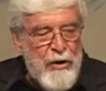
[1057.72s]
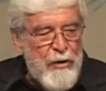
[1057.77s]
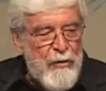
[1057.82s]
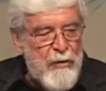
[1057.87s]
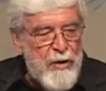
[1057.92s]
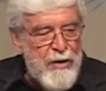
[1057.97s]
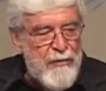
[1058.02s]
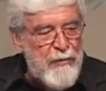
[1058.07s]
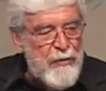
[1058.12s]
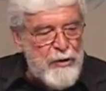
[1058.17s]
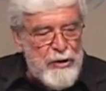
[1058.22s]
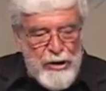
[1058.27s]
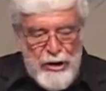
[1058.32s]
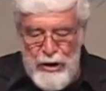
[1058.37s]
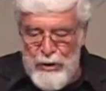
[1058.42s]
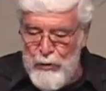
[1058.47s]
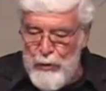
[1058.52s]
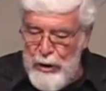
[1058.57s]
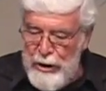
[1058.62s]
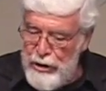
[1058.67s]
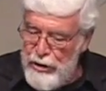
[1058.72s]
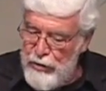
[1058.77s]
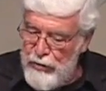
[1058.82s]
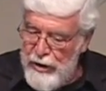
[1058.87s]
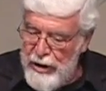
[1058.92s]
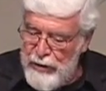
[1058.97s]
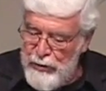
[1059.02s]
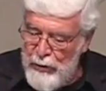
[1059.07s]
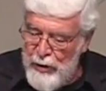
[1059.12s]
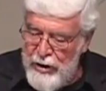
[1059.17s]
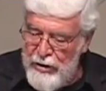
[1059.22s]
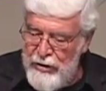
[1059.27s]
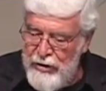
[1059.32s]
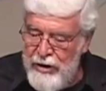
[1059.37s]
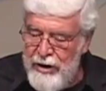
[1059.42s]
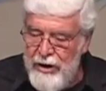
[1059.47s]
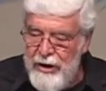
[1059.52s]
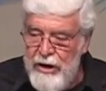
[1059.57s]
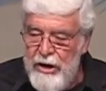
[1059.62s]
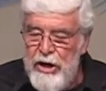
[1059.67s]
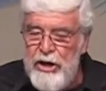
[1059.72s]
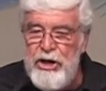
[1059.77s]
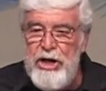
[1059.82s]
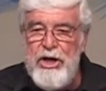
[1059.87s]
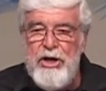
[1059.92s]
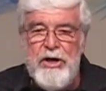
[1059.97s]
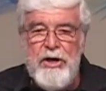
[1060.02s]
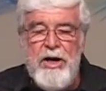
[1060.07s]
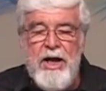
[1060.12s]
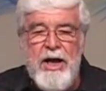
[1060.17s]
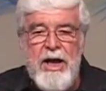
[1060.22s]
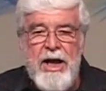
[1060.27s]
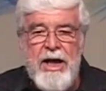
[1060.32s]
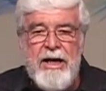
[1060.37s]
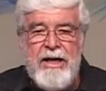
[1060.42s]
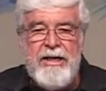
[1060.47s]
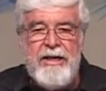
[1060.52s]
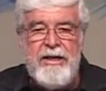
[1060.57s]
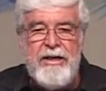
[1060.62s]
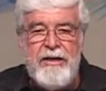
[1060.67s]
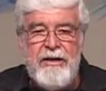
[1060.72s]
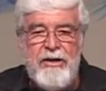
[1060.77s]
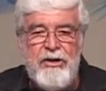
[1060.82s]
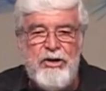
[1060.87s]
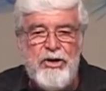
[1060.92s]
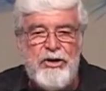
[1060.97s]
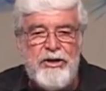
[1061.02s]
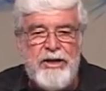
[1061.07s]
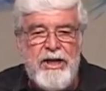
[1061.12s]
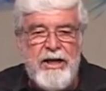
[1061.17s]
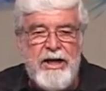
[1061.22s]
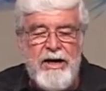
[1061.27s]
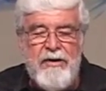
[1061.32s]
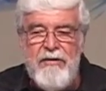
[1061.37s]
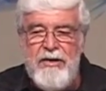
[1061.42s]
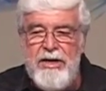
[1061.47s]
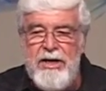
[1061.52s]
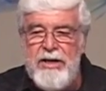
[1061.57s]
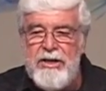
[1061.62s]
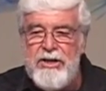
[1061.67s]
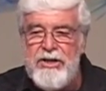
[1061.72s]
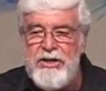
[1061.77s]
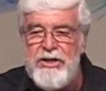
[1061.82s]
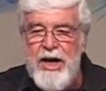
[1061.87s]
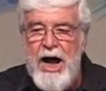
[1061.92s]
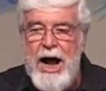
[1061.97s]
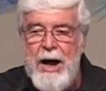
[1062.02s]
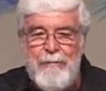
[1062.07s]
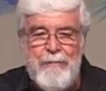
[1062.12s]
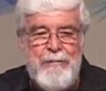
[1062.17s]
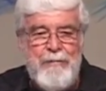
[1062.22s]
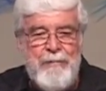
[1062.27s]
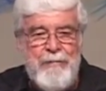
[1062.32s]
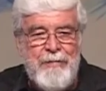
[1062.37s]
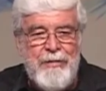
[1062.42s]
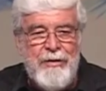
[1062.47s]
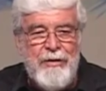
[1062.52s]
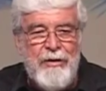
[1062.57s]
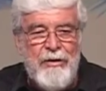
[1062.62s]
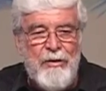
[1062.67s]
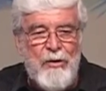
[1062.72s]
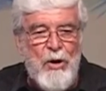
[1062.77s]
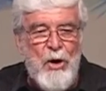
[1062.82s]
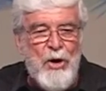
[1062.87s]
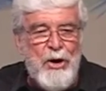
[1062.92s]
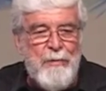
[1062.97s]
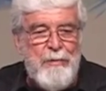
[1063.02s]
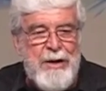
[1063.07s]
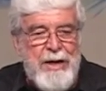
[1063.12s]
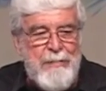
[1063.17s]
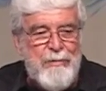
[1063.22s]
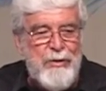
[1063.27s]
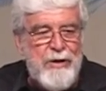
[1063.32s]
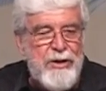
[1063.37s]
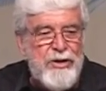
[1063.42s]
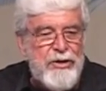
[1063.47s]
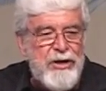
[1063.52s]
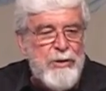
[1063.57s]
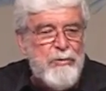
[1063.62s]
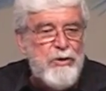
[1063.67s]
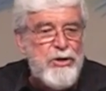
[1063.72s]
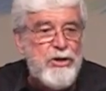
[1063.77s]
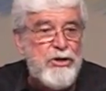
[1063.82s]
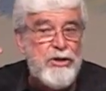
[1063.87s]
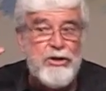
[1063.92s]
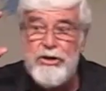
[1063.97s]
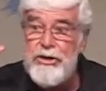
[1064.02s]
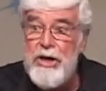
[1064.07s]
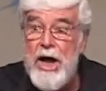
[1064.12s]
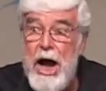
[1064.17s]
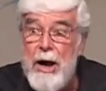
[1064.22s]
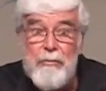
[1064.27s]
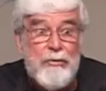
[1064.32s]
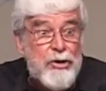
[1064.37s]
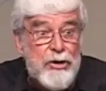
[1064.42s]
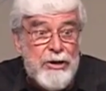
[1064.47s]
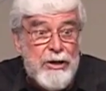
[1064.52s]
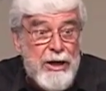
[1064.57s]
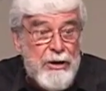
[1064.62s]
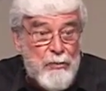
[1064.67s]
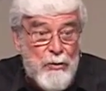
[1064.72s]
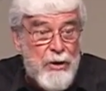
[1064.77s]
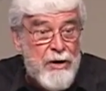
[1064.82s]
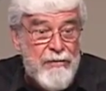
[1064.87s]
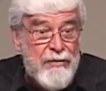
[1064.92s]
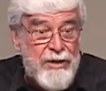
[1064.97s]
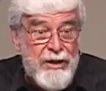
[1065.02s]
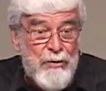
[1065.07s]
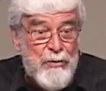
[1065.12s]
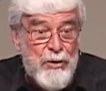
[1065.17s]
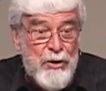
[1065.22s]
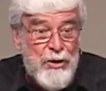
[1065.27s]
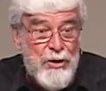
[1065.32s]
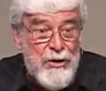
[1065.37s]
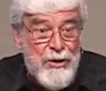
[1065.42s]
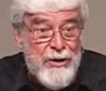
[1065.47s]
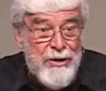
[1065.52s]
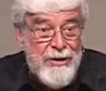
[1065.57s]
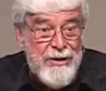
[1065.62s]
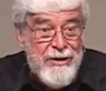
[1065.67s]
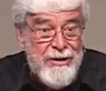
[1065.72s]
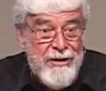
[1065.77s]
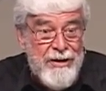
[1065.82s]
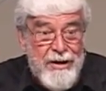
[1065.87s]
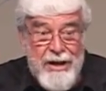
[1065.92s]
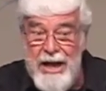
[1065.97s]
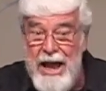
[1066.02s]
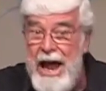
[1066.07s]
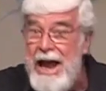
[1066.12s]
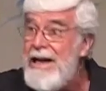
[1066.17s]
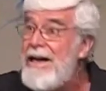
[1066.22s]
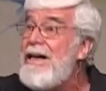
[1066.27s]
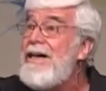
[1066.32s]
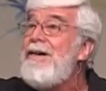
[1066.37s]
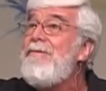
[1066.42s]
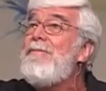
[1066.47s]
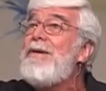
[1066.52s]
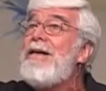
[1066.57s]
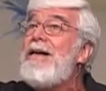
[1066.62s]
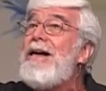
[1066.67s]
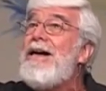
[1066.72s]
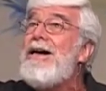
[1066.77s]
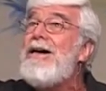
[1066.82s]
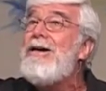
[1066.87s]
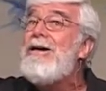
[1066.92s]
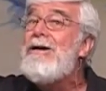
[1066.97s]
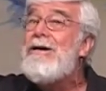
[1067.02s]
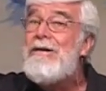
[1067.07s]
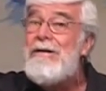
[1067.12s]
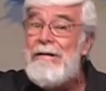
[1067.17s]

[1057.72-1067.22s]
one of her little witch tricks was she could just get everything to stop. All the people in the scene would just stop, just like wherever they were, hanging in midair.